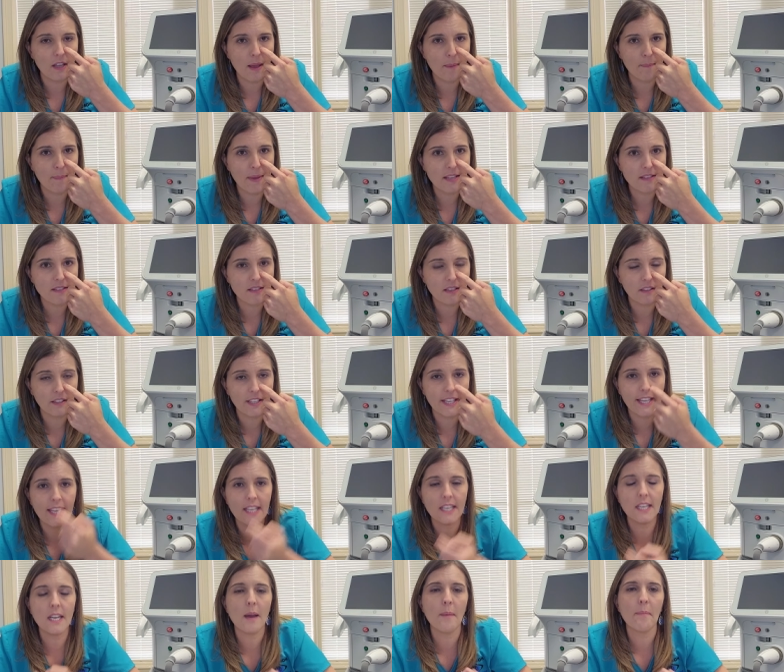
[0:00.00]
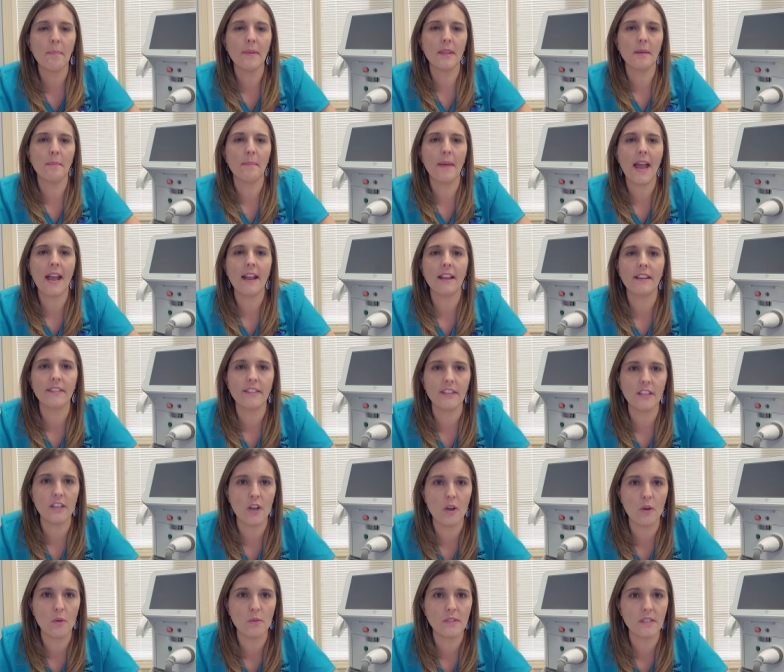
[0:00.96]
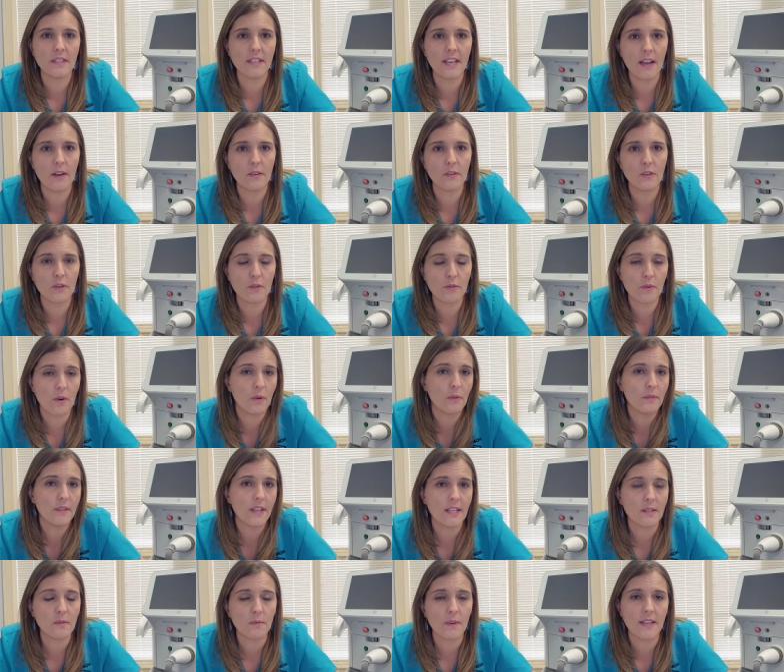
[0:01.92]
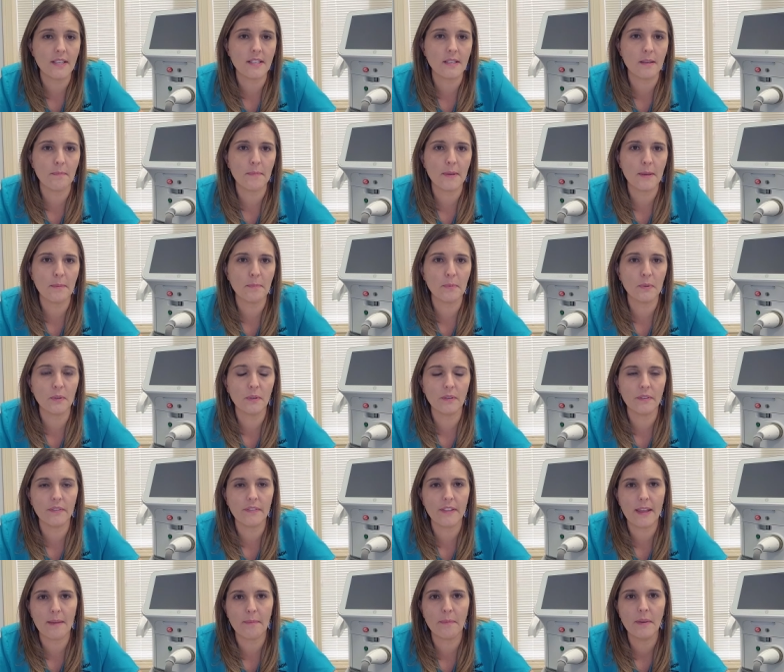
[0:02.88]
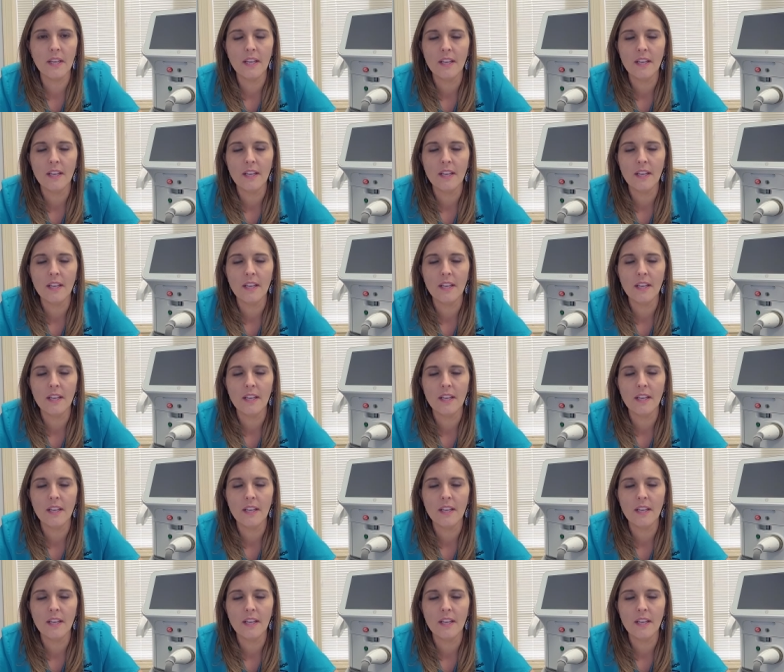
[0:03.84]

basically end up in the back of the nose and down your throat. That's why some people, if they